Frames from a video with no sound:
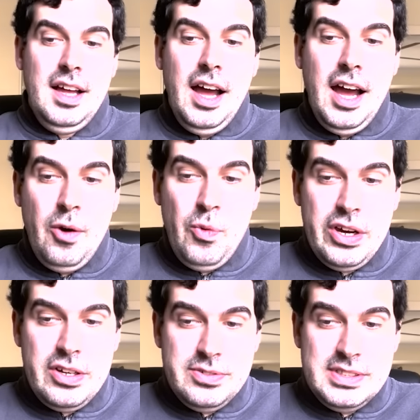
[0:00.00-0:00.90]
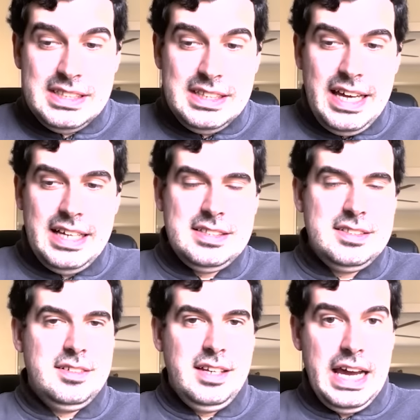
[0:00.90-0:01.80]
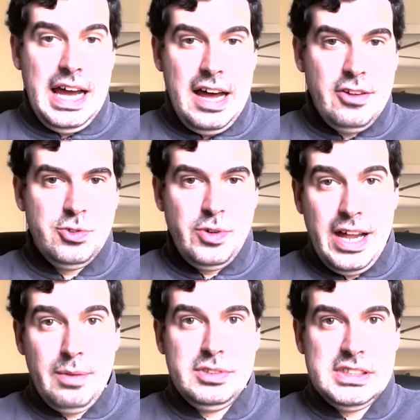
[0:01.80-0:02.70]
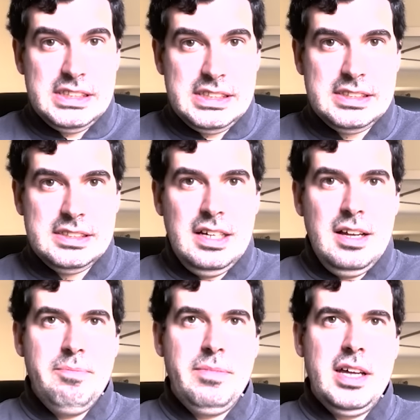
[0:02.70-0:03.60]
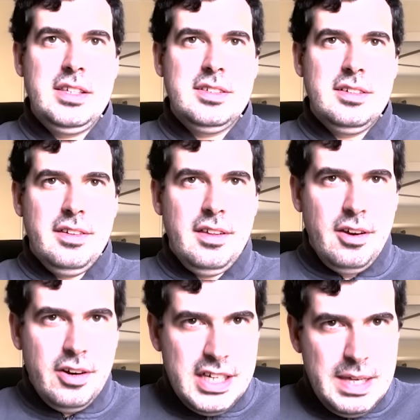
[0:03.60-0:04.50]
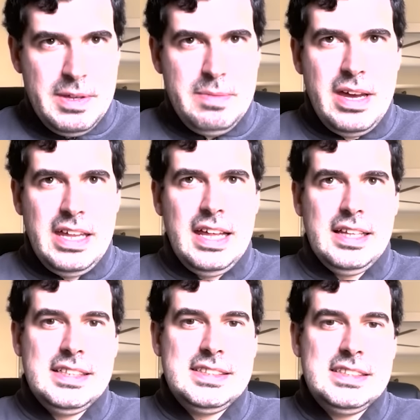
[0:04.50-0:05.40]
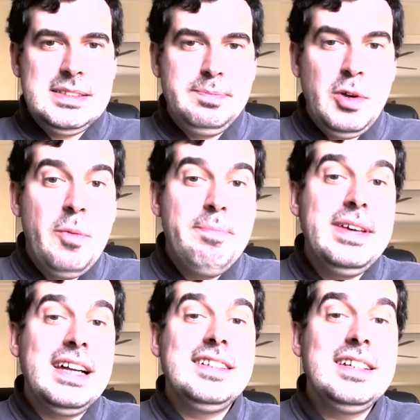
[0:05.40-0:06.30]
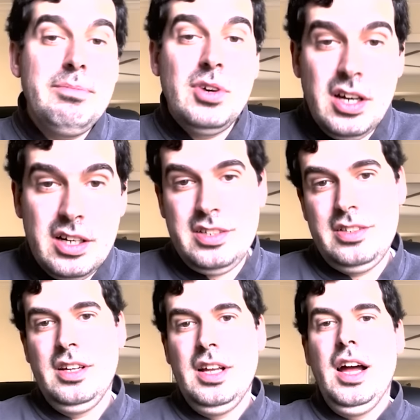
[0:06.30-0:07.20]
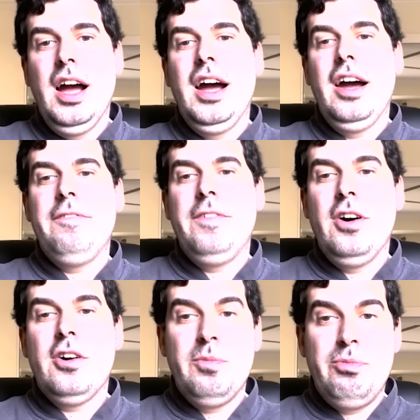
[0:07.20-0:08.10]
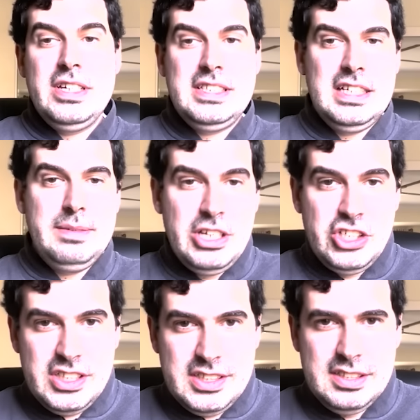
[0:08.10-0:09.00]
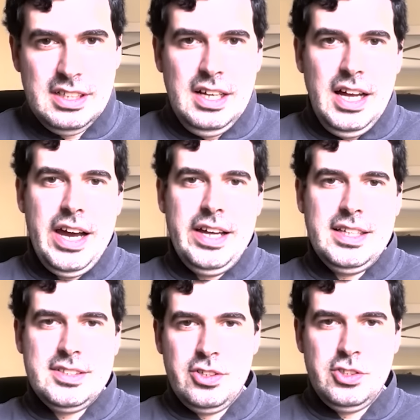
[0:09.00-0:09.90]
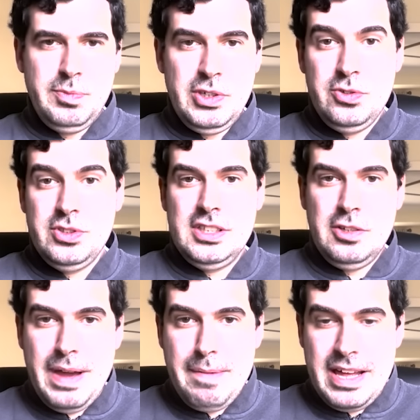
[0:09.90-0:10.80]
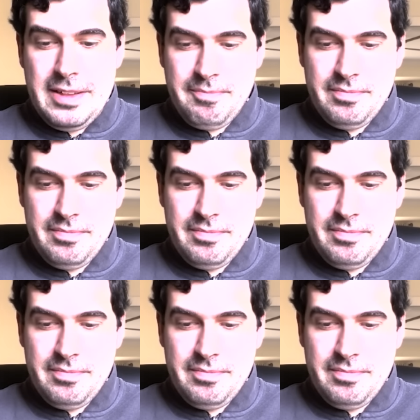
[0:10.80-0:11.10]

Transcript: uh, we're going to see next like how to help with this. But keep in mind that this is a building block uh, for compressing images uh, that's going to be used in the pipeline.